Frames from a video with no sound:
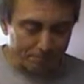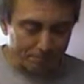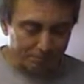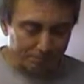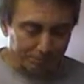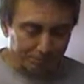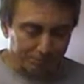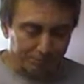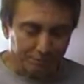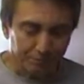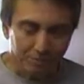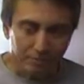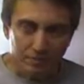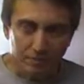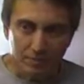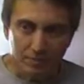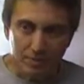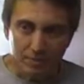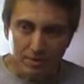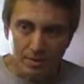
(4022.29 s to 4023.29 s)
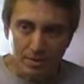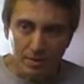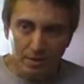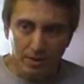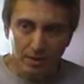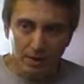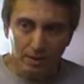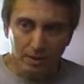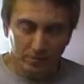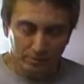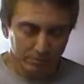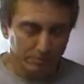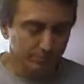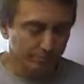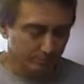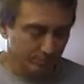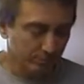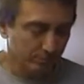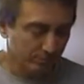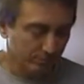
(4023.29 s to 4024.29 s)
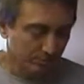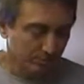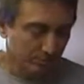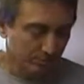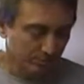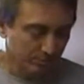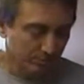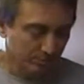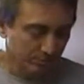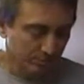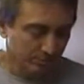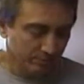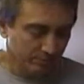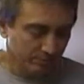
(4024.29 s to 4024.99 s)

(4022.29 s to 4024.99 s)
a low-level jumbaloni.